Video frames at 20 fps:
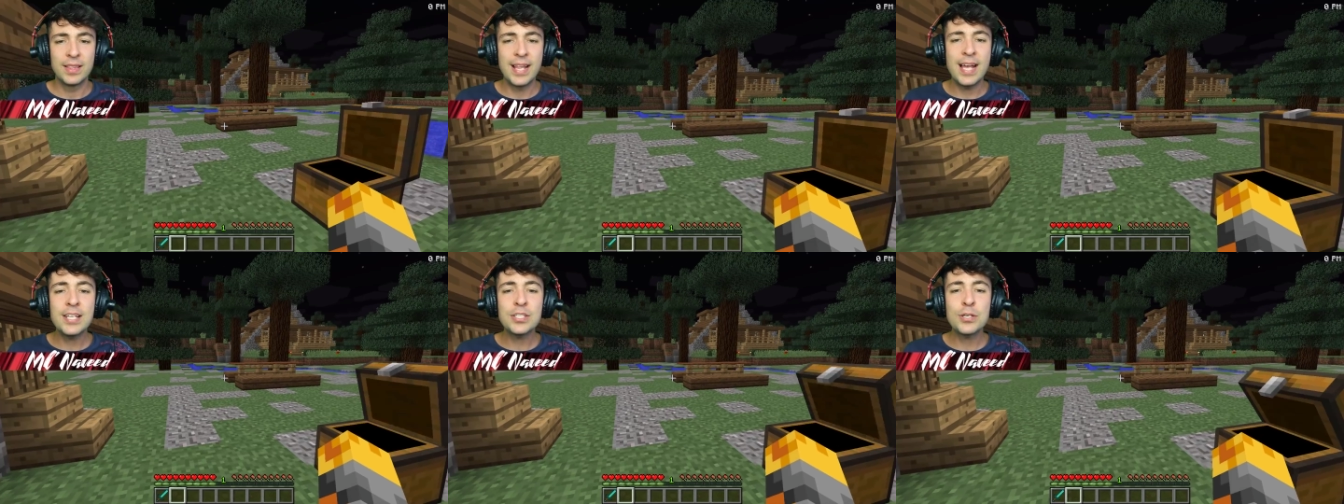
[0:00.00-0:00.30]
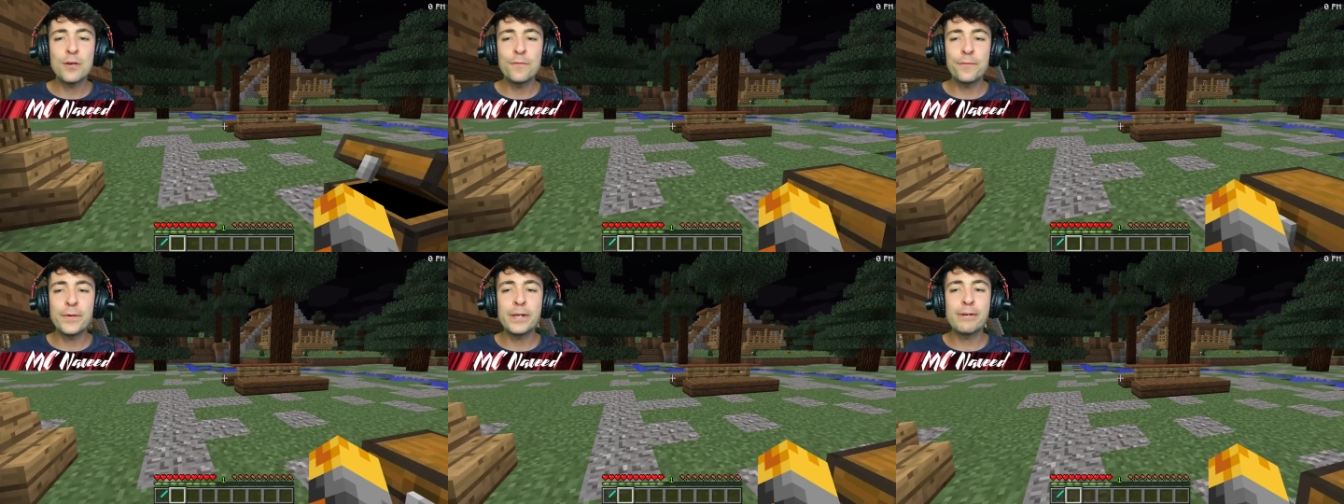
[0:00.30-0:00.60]
let's
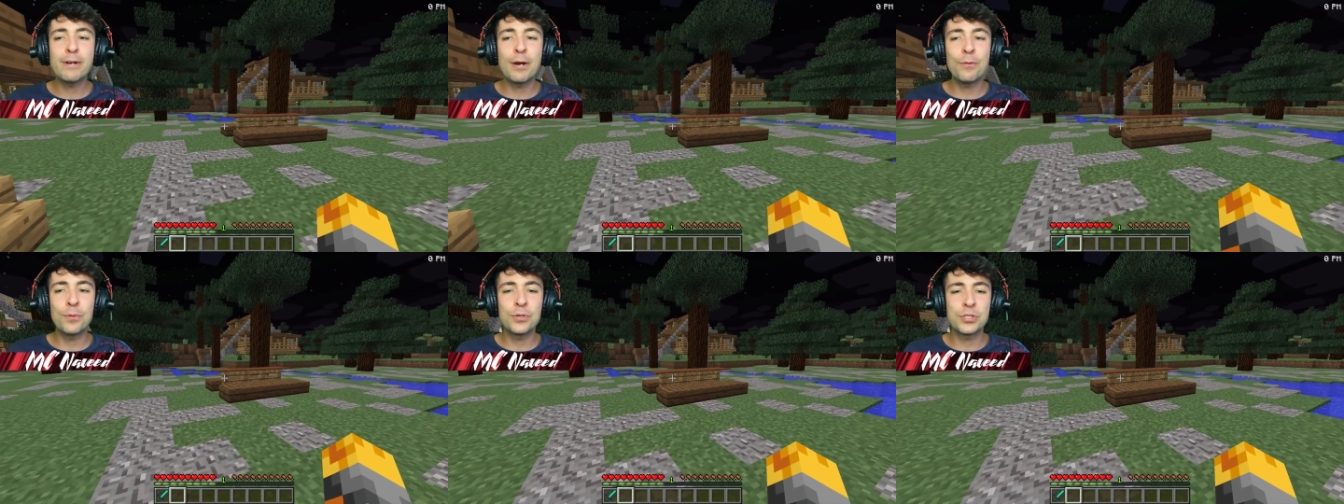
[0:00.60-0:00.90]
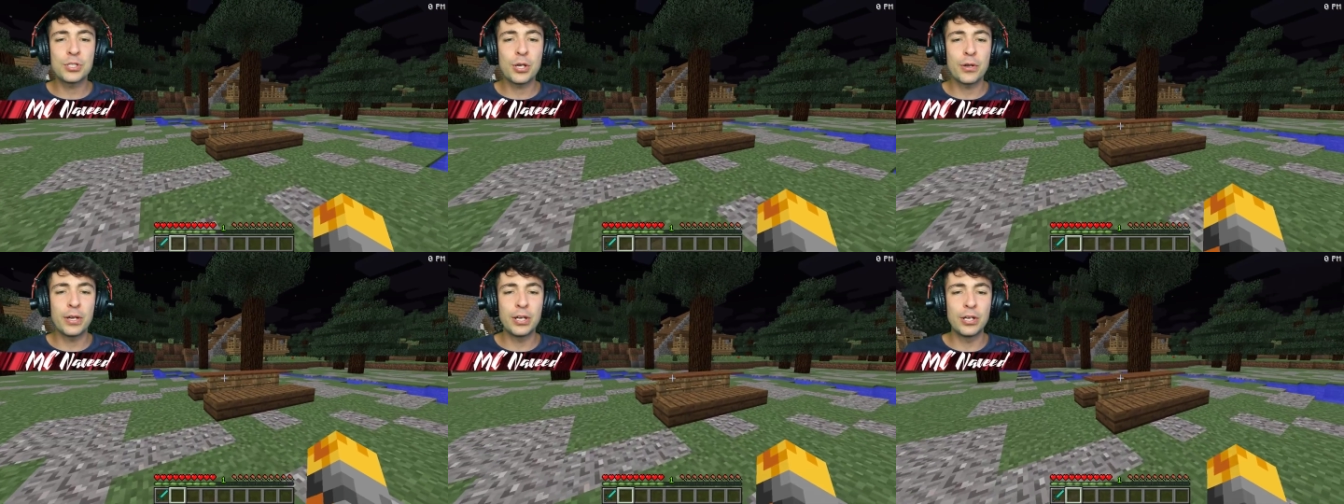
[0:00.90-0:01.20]
go figure out
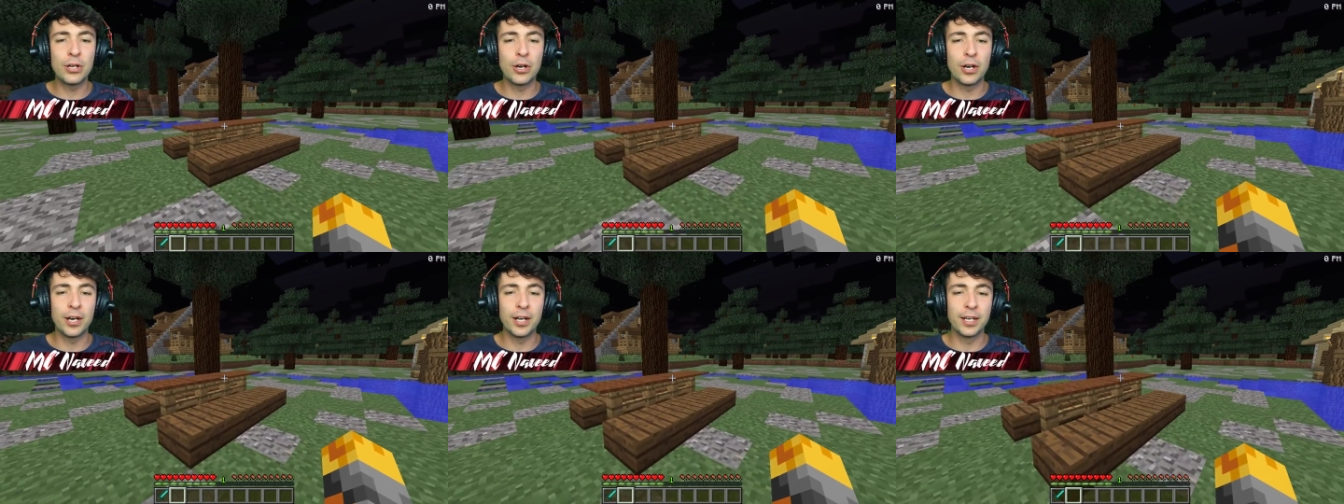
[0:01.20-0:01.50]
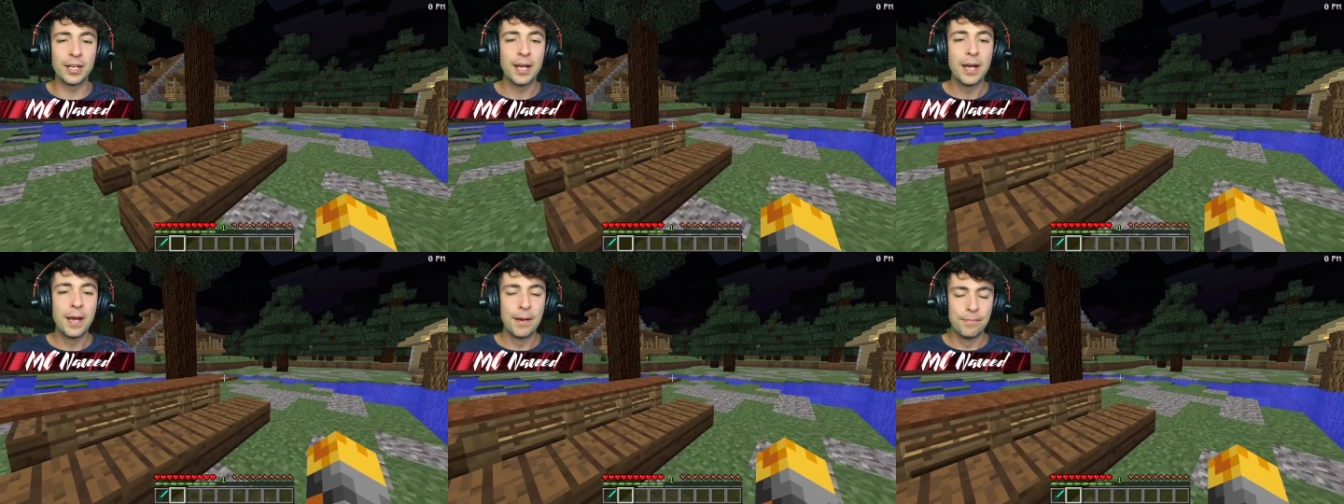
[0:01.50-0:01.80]
what's going
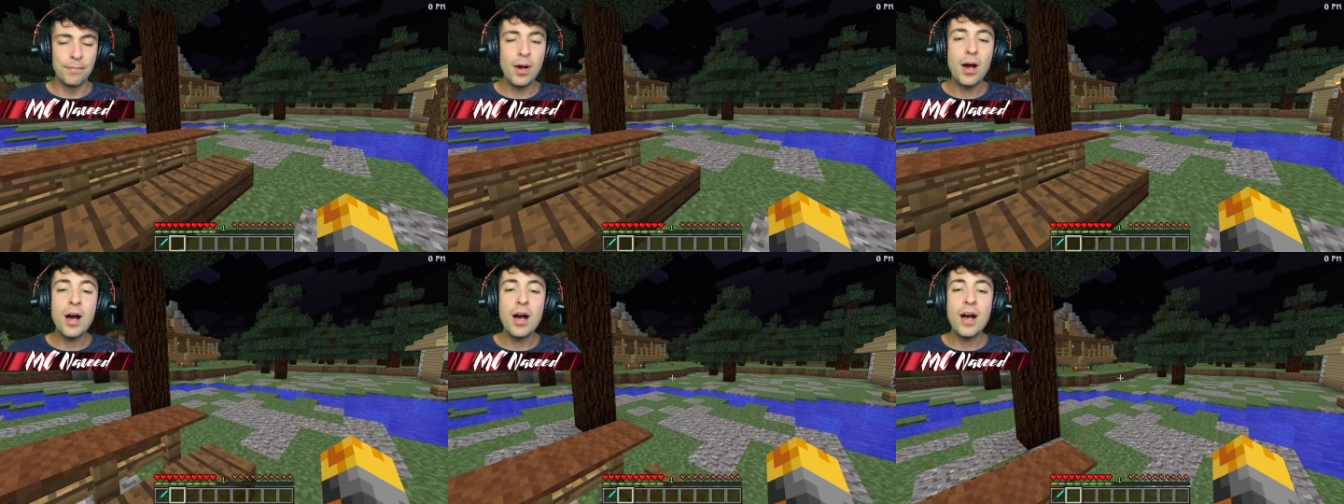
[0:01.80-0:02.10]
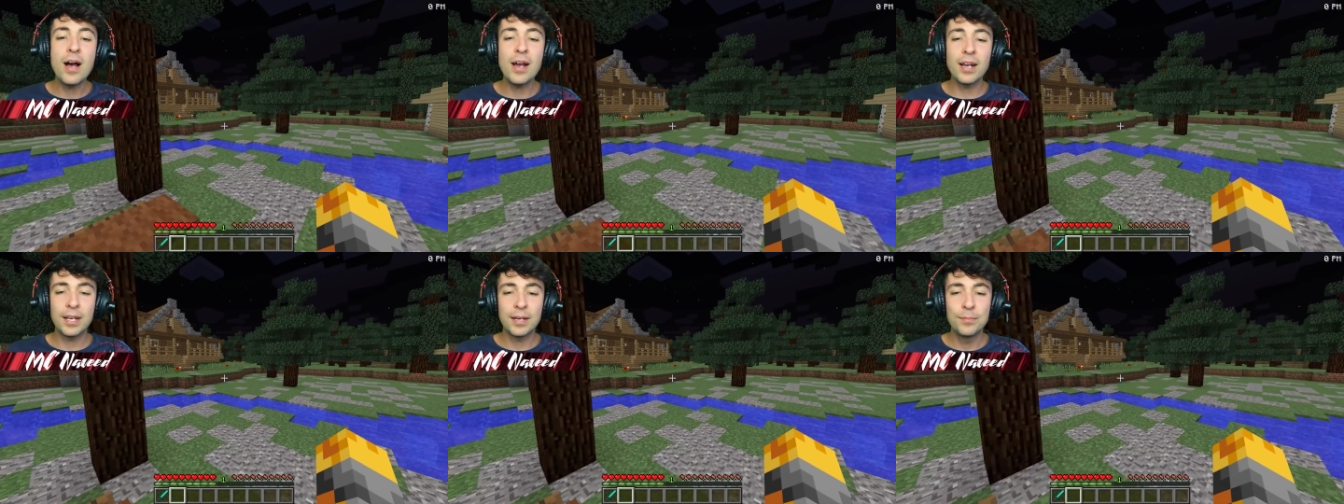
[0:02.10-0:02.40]
on.
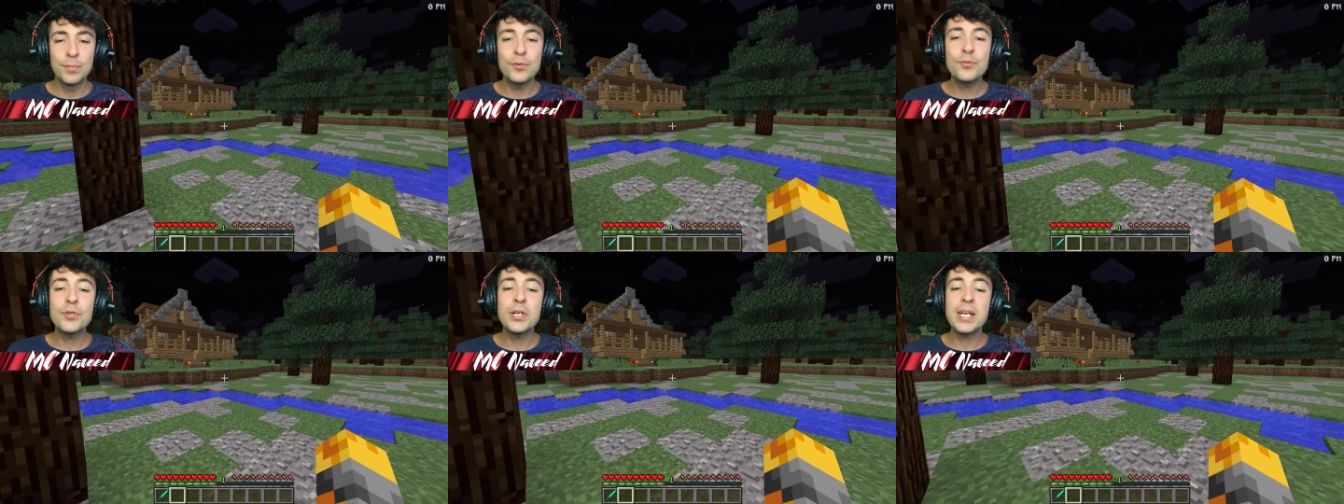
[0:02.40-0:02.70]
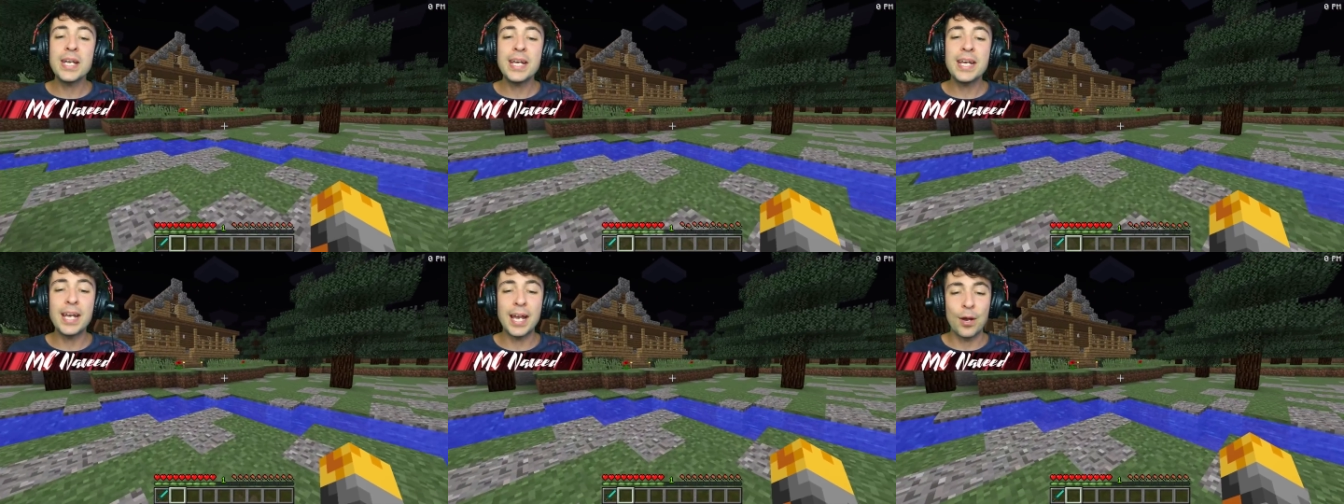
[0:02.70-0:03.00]
Mark,
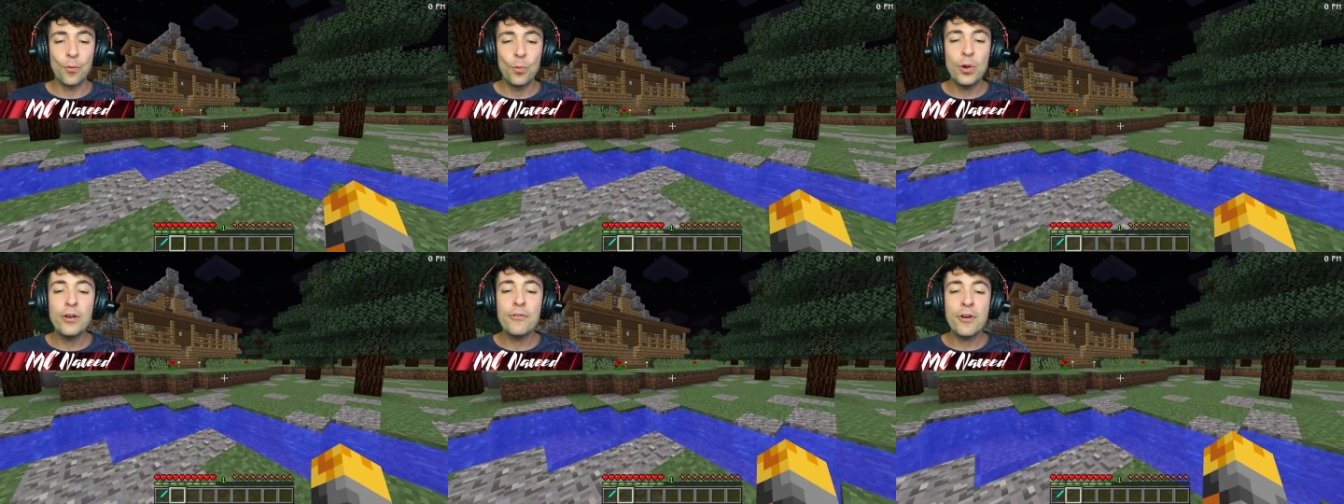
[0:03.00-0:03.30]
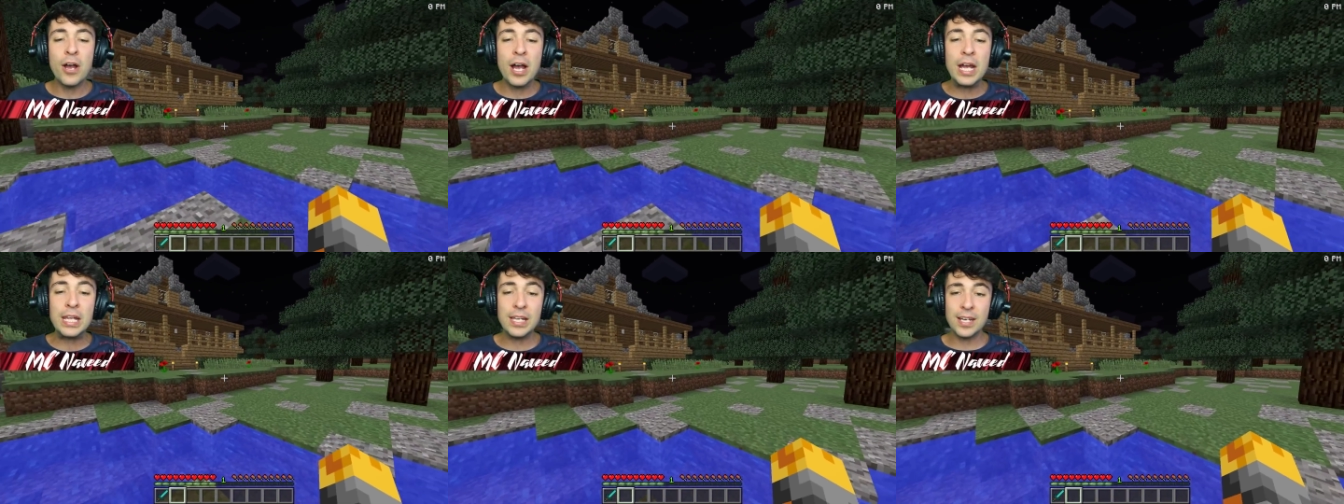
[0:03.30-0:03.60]
Marie, where
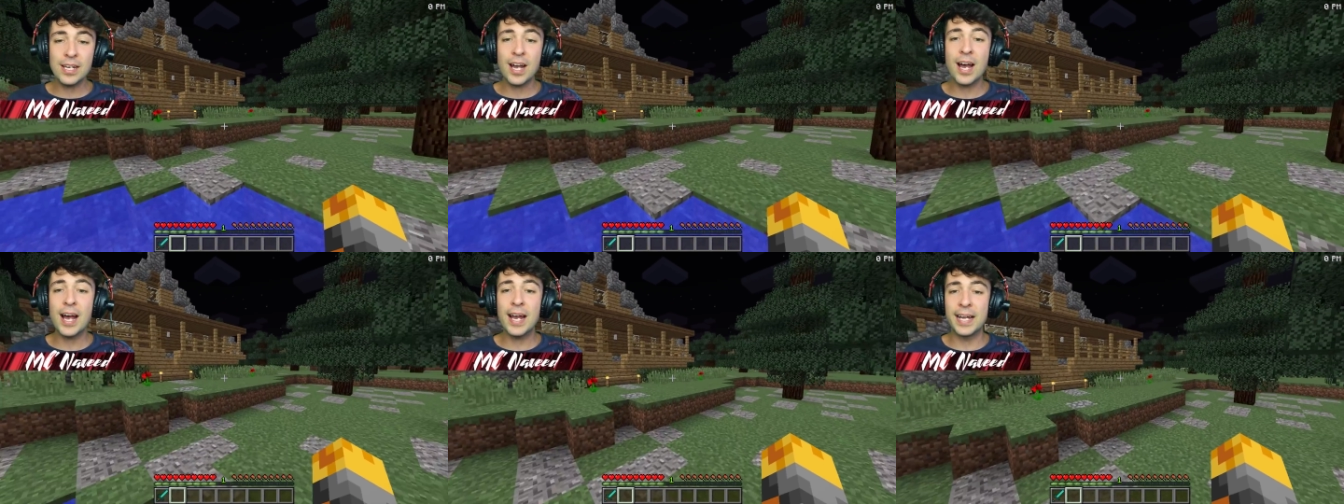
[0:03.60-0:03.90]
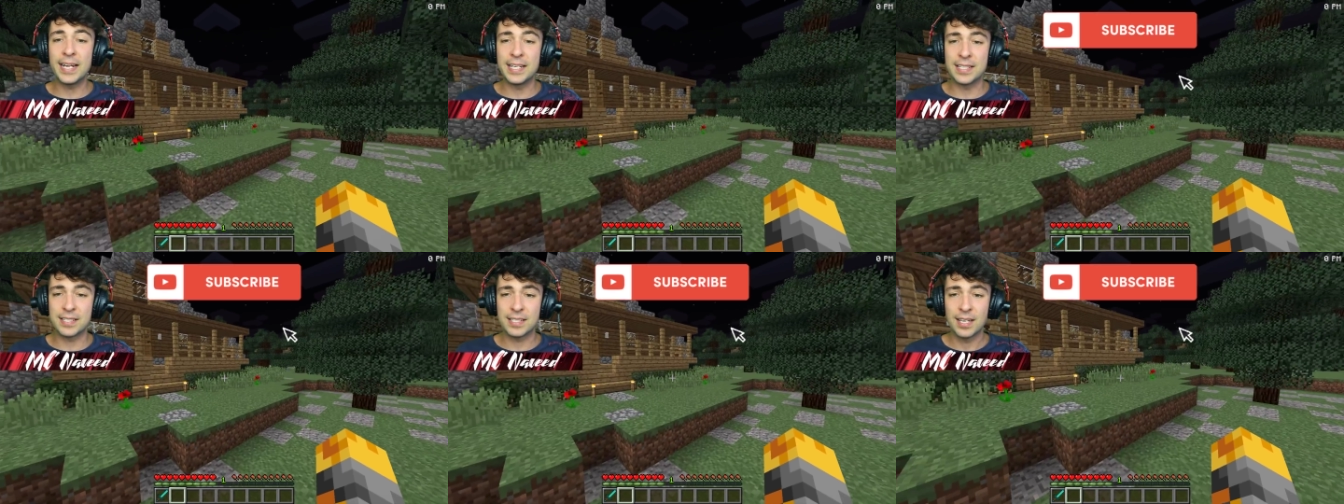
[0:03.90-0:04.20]
are you
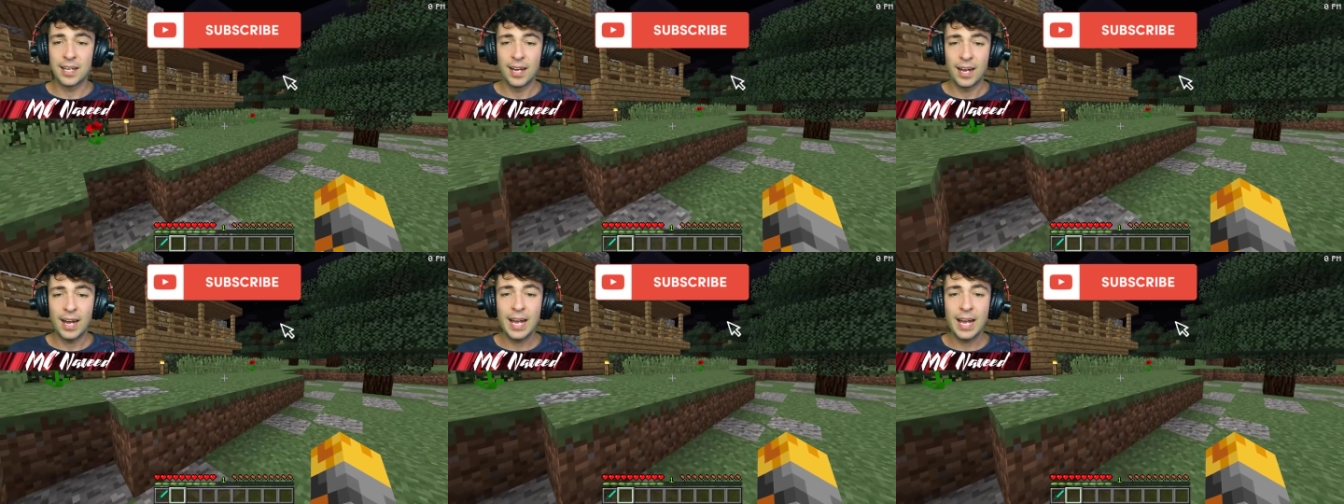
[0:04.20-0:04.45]
guys?